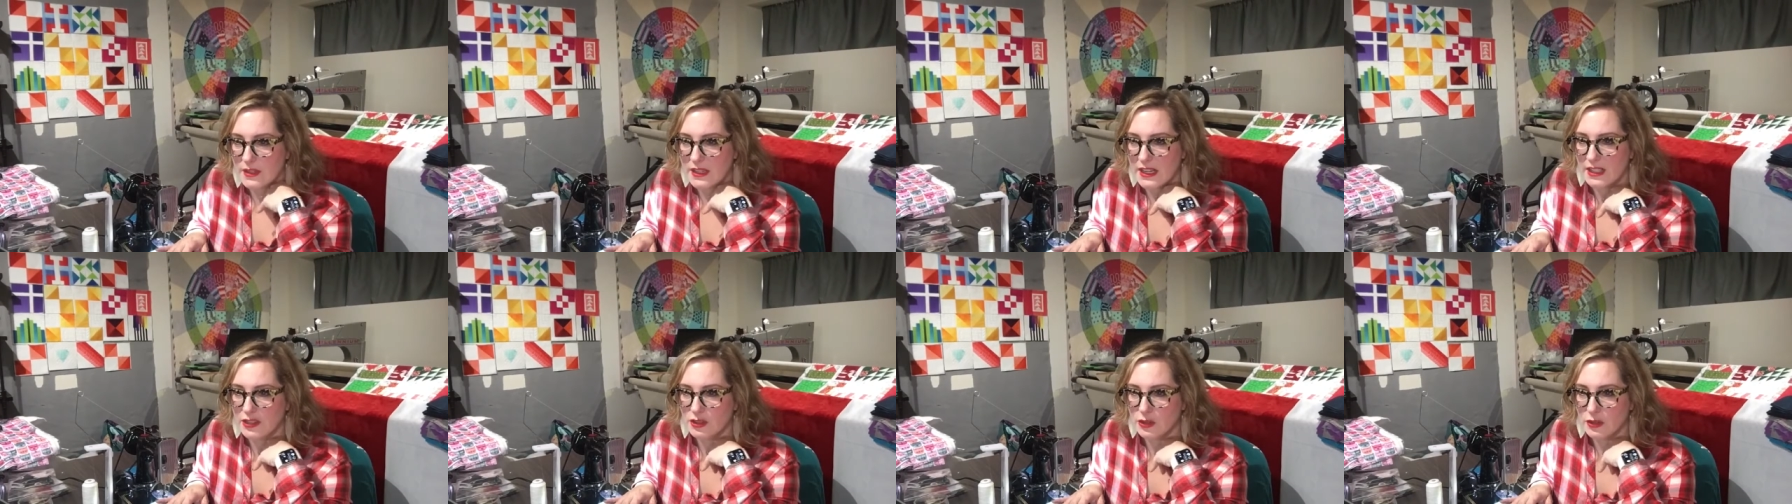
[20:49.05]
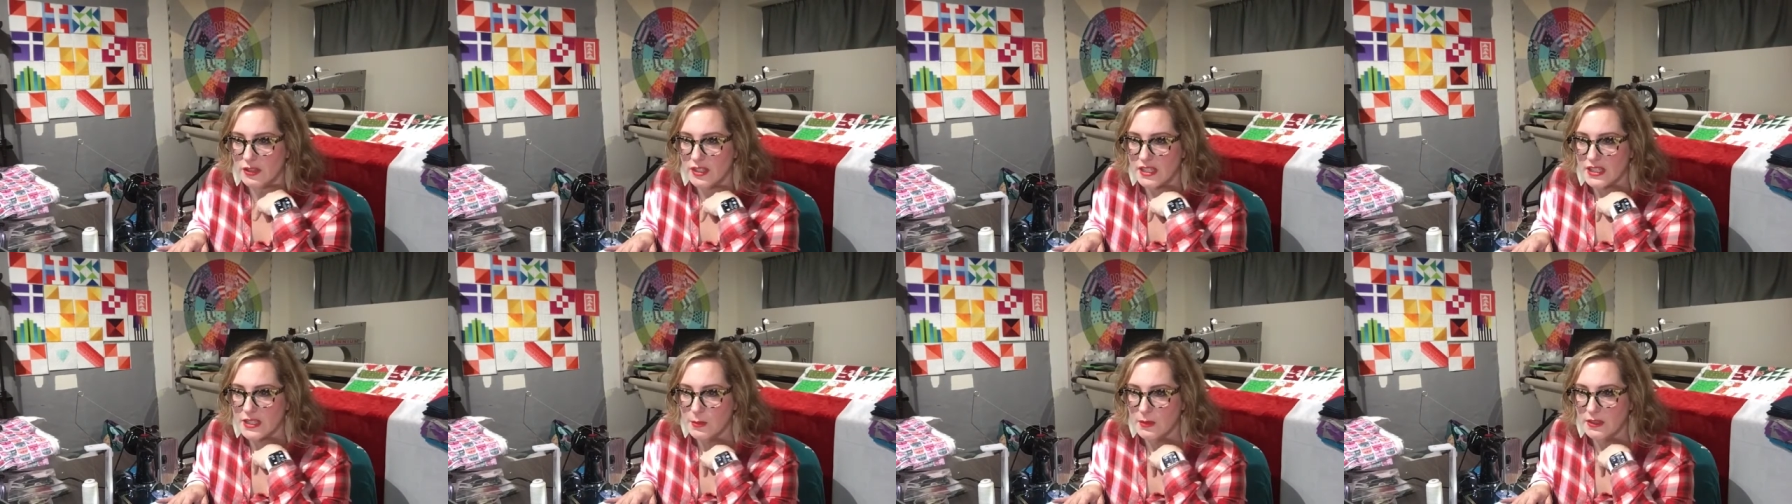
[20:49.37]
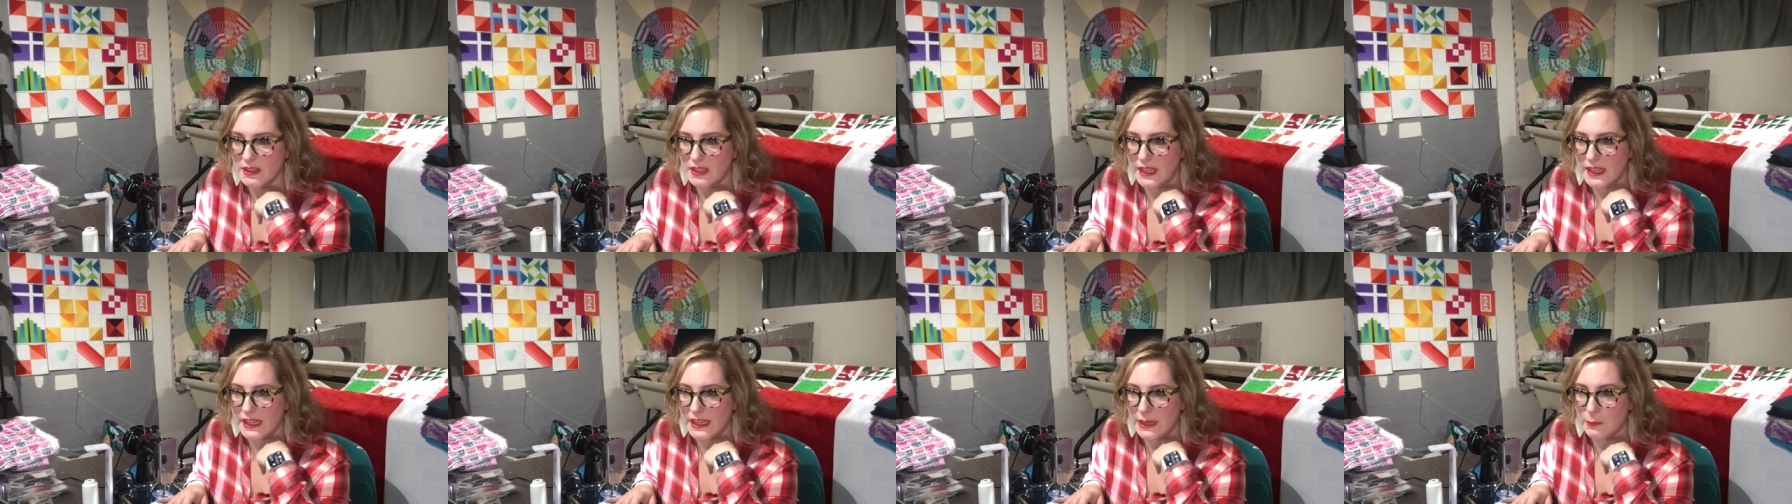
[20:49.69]
I joined this one
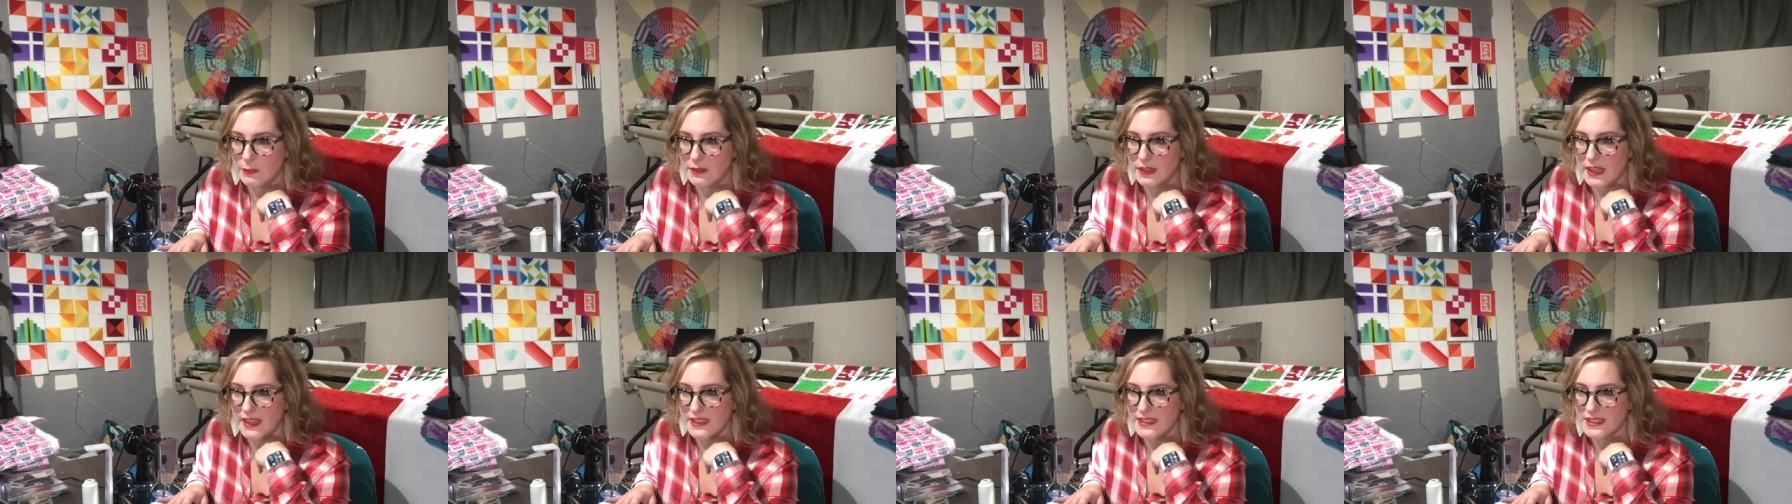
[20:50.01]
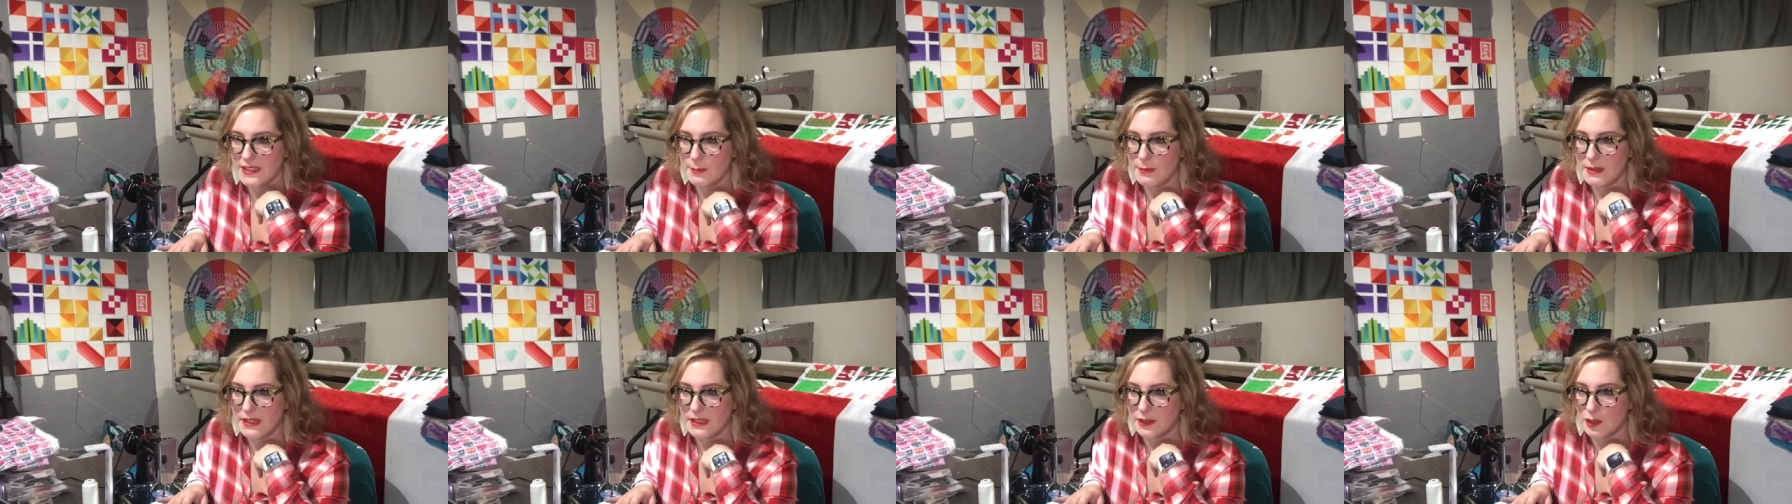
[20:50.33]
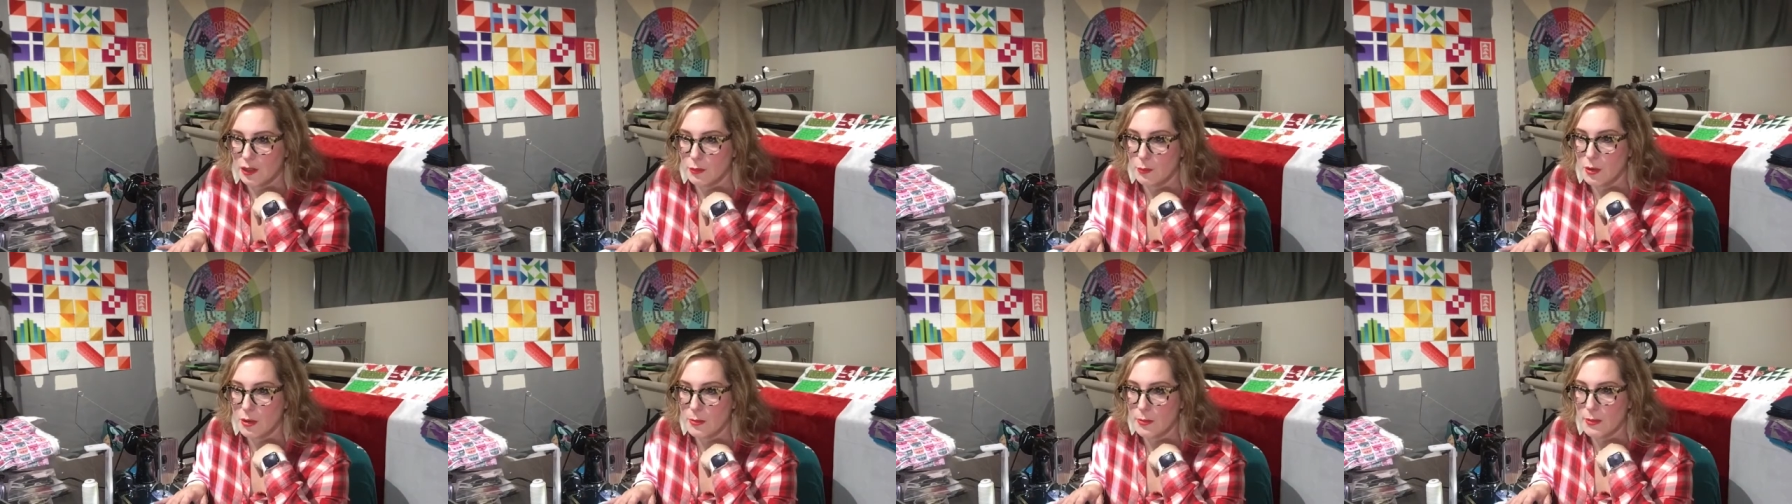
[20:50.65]
late and would like to be a
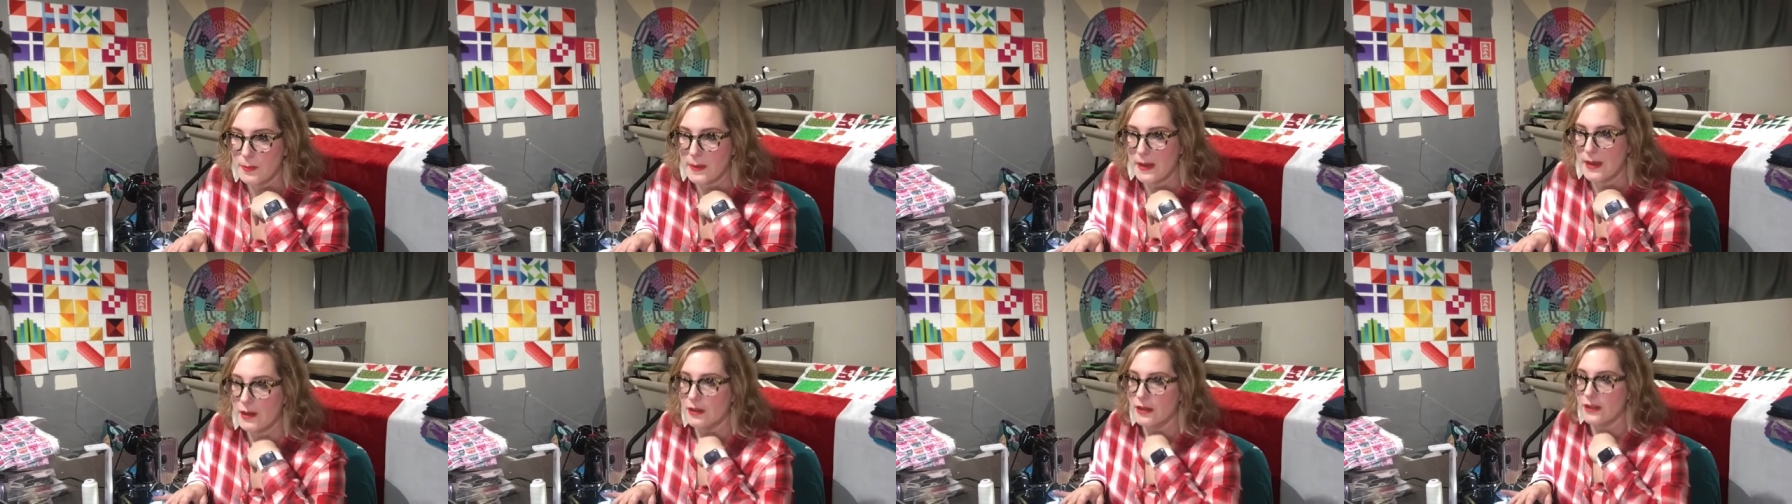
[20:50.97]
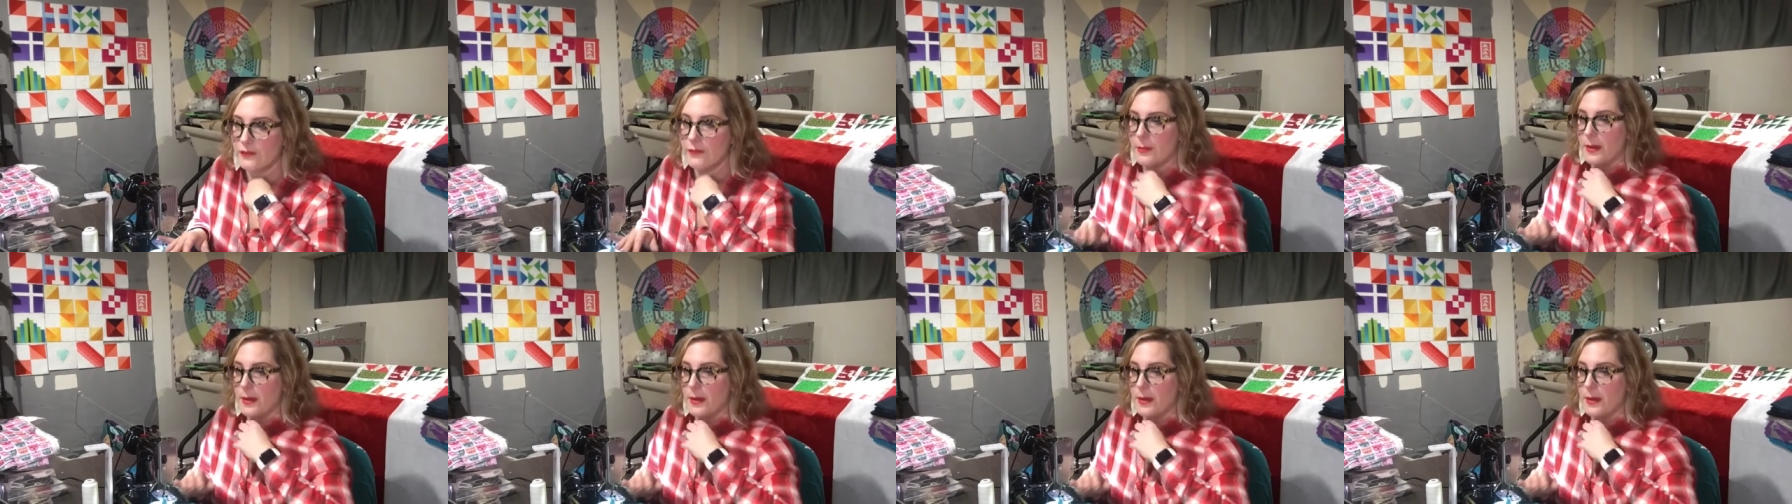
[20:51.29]
little more prepared if